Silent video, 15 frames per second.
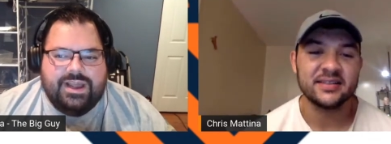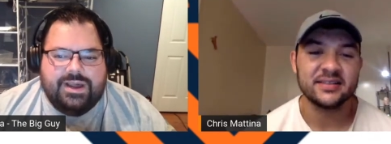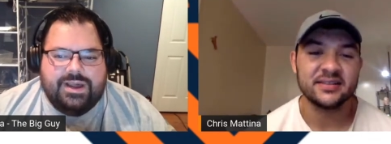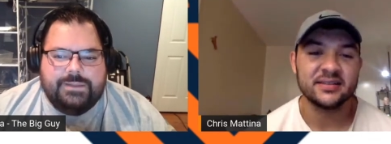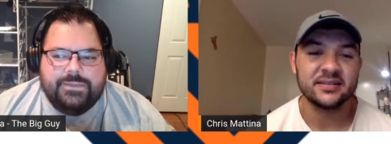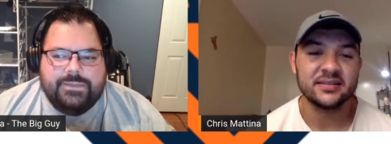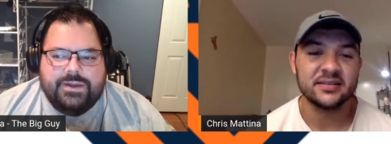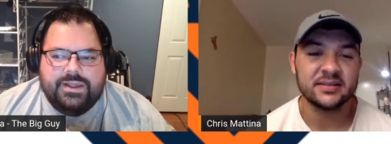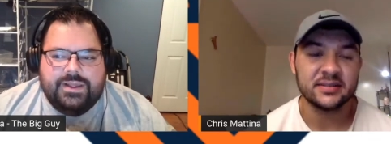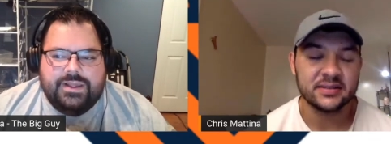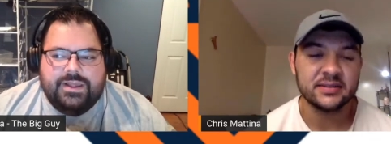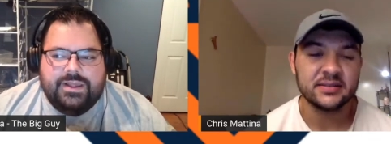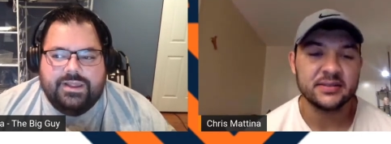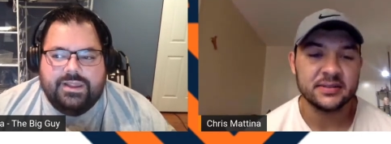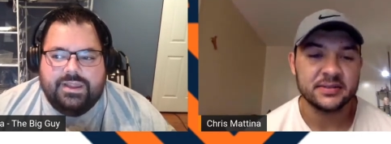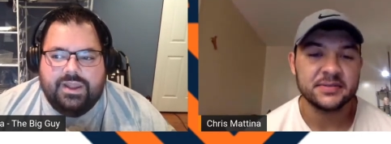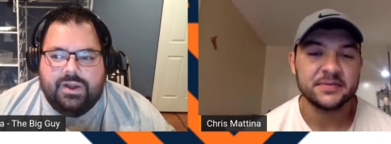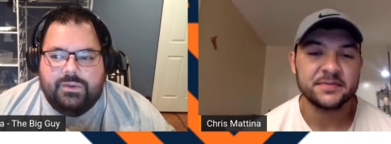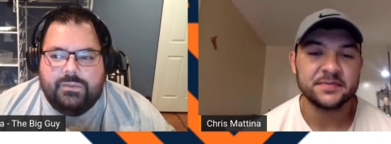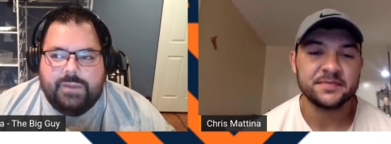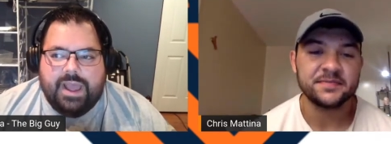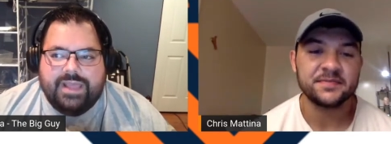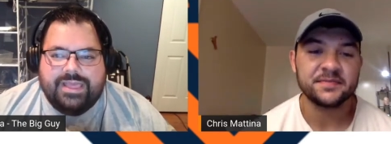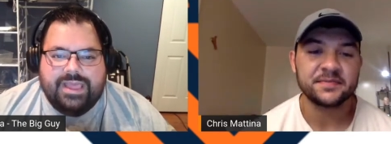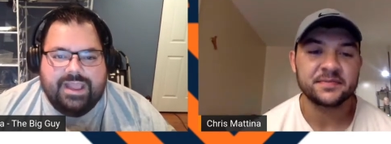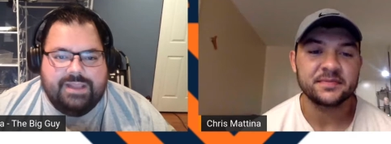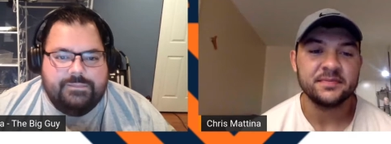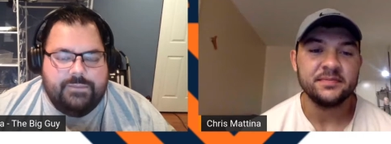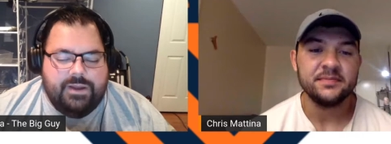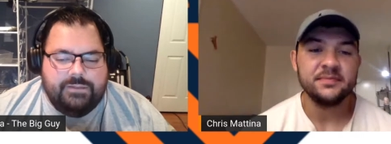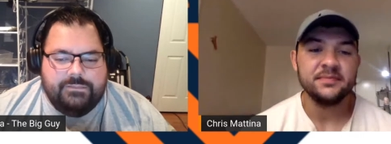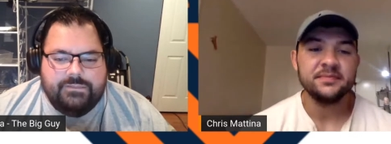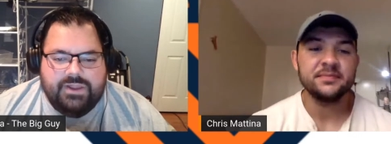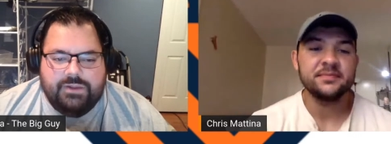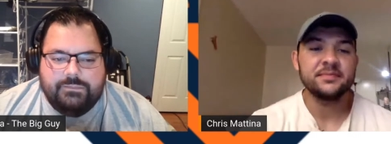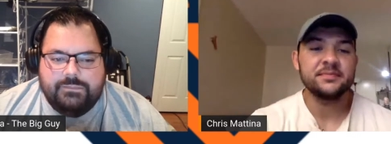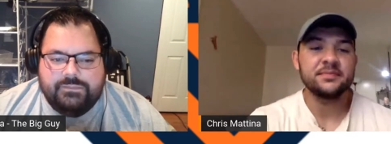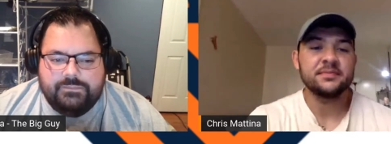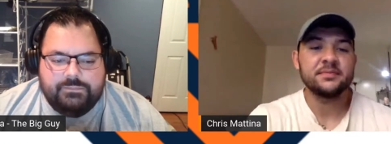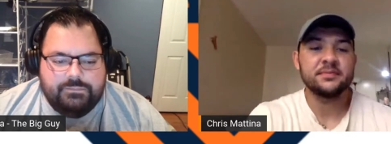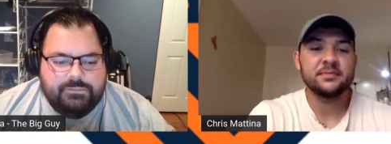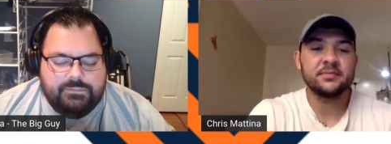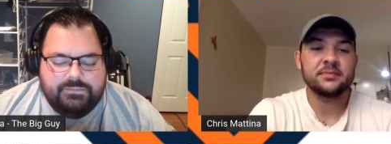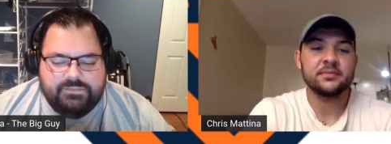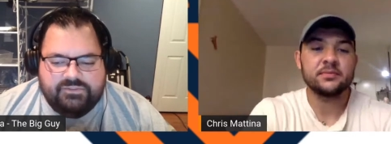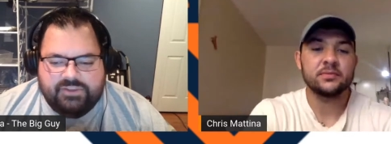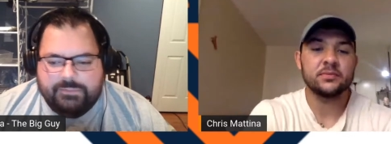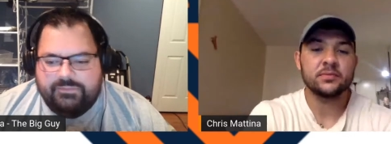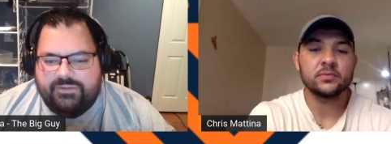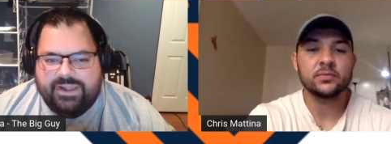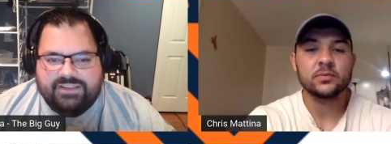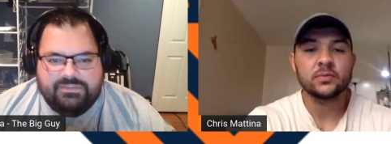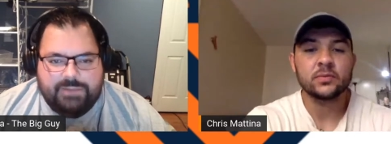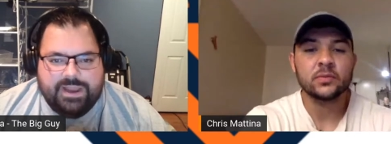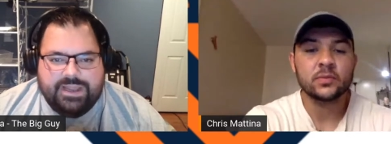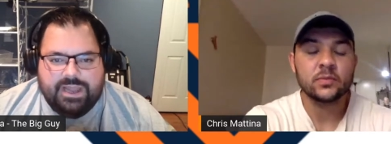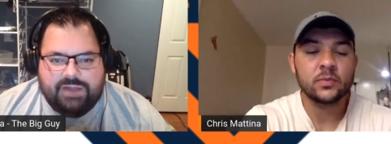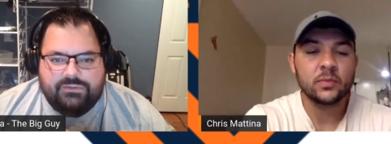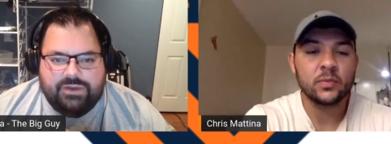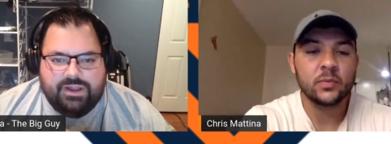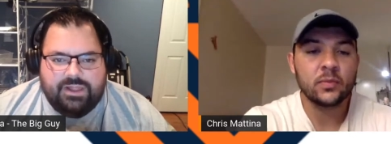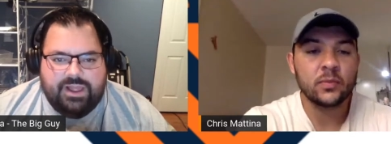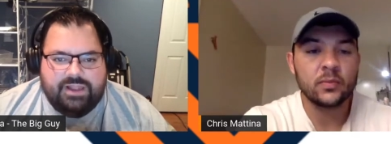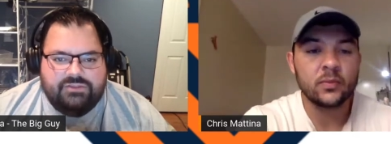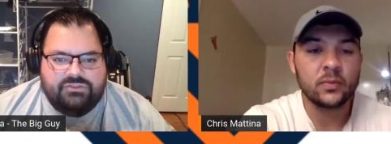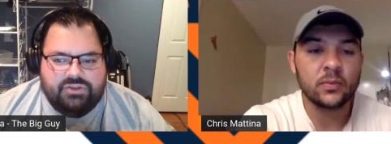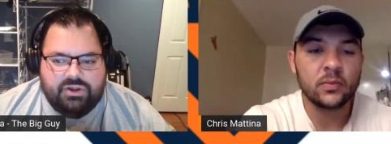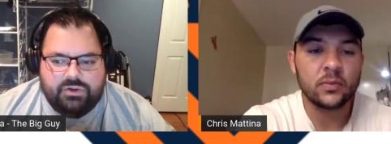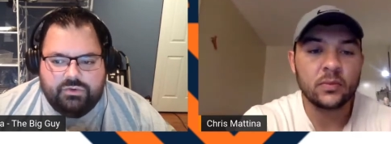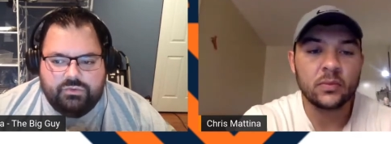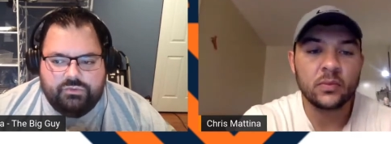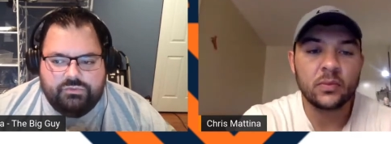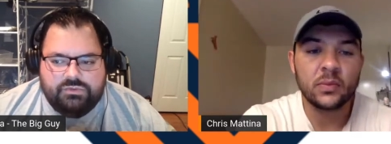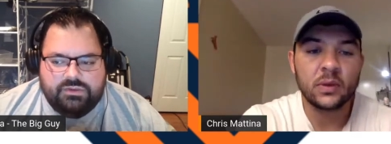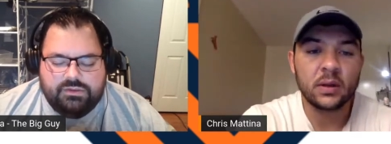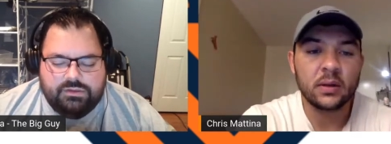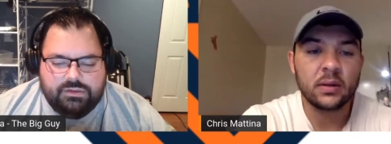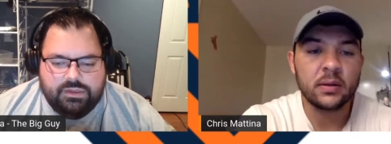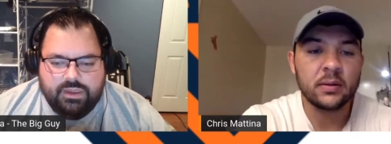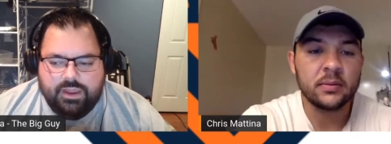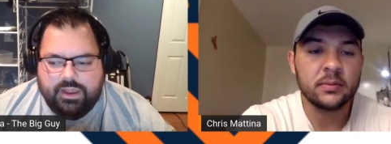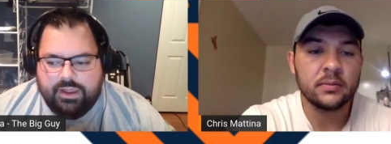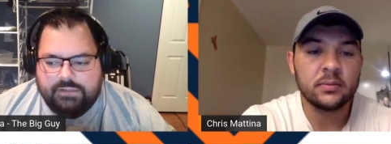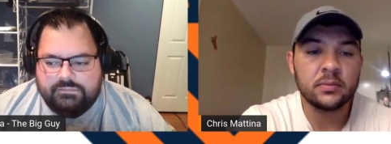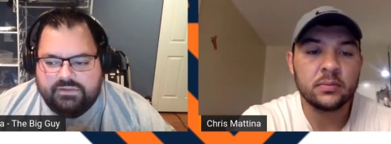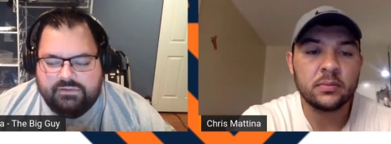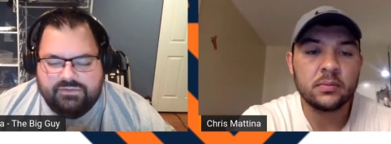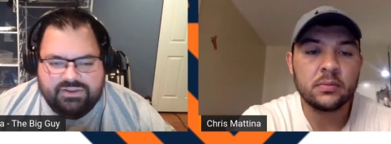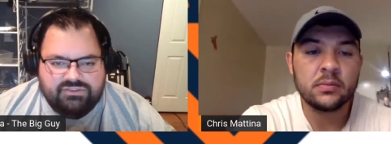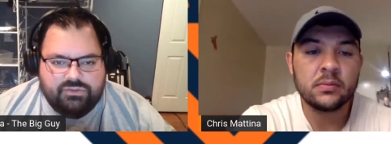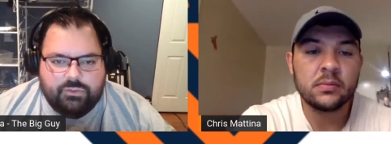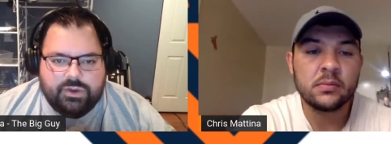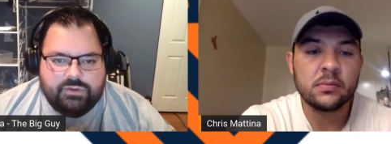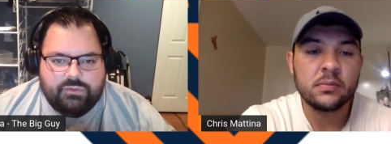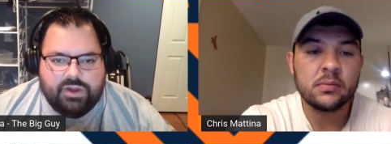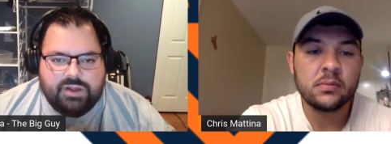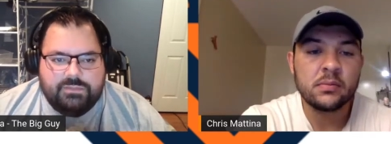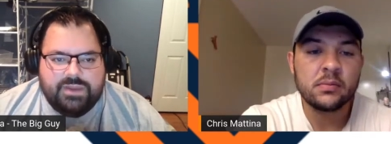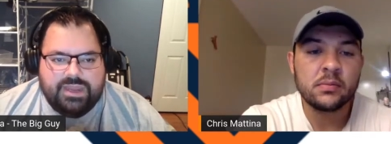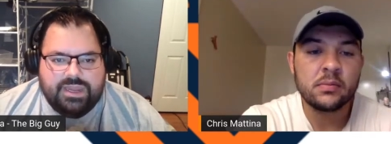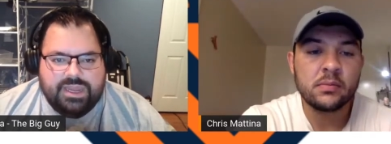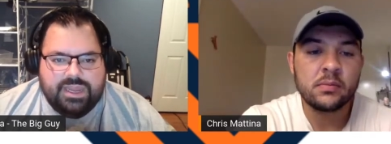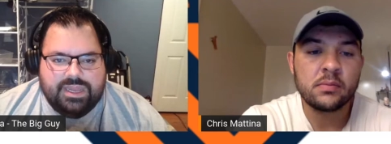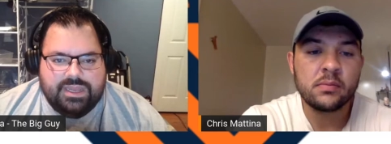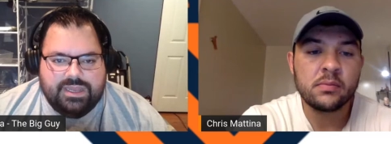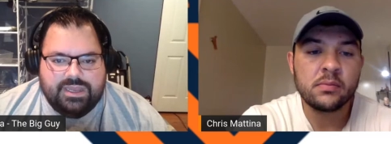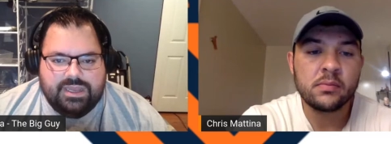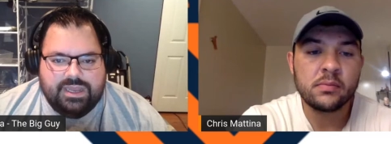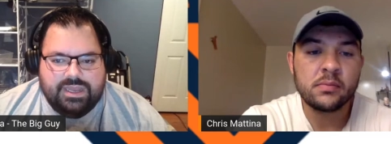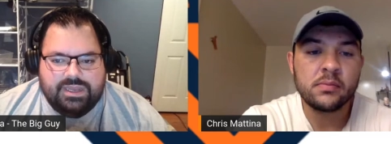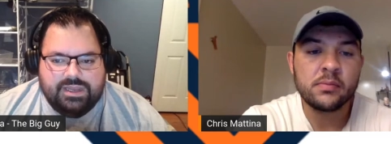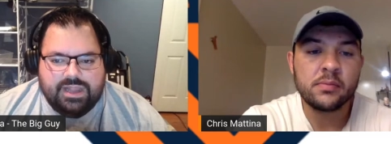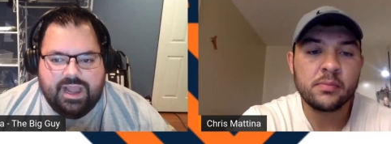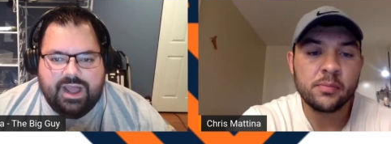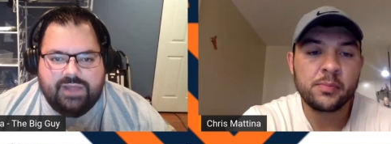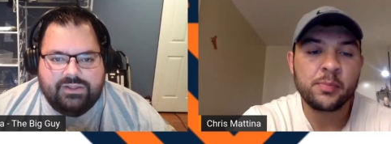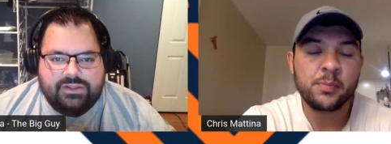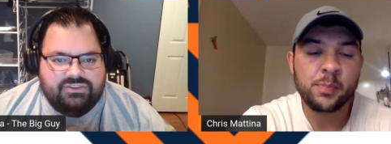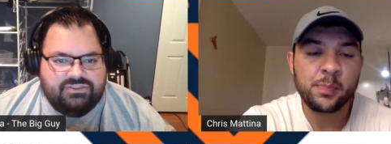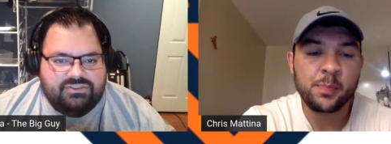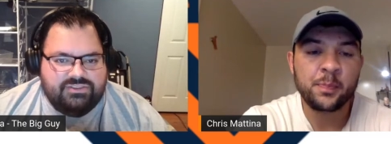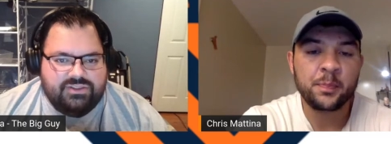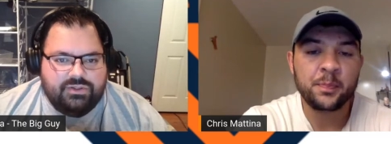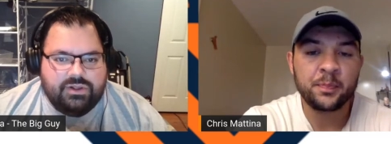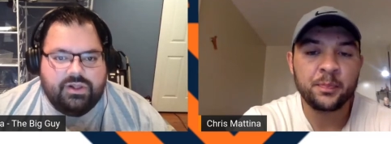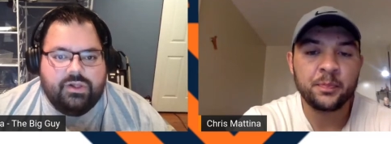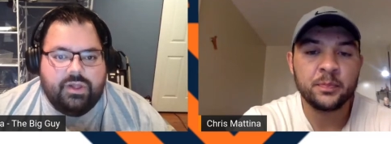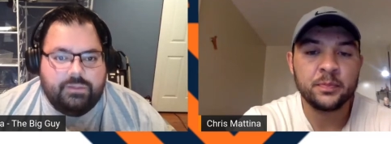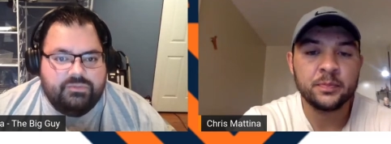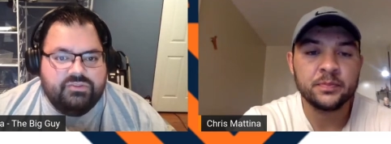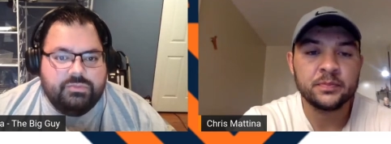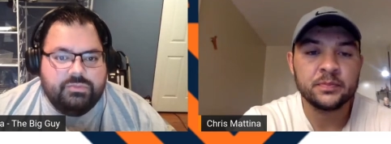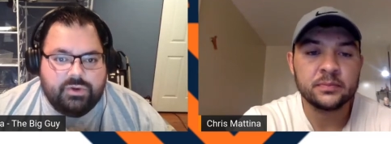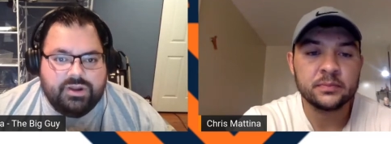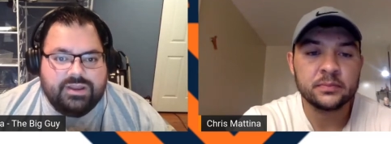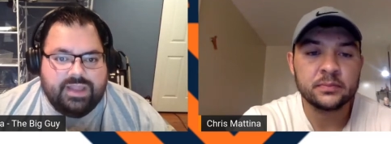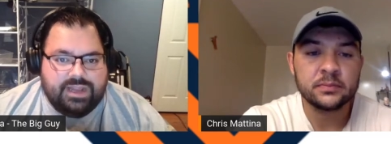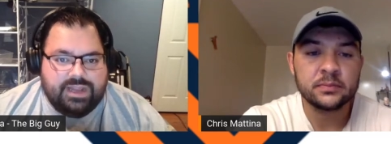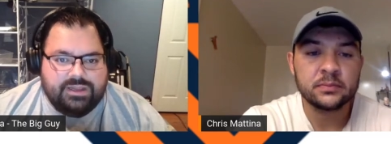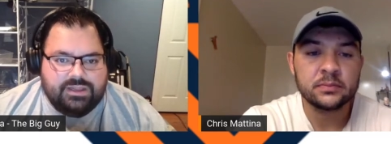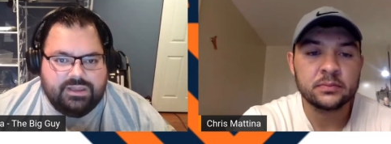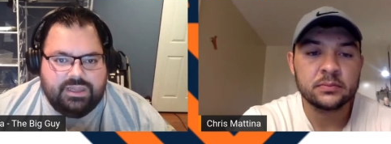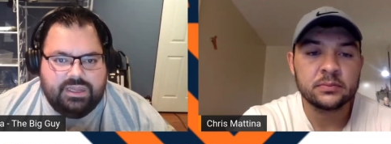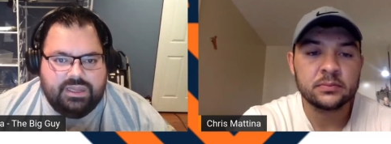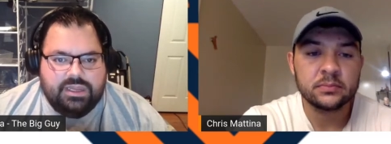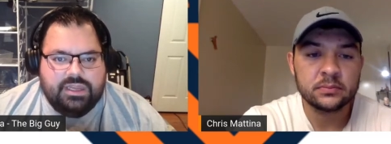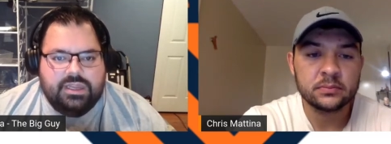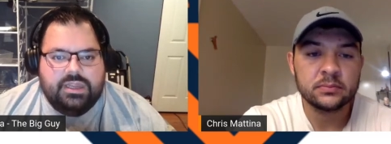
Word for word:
Speaker 1: Um, you know, I think um, you know some fans might not realize, you know, uh, Division One rugby in in college is still a club sport technically.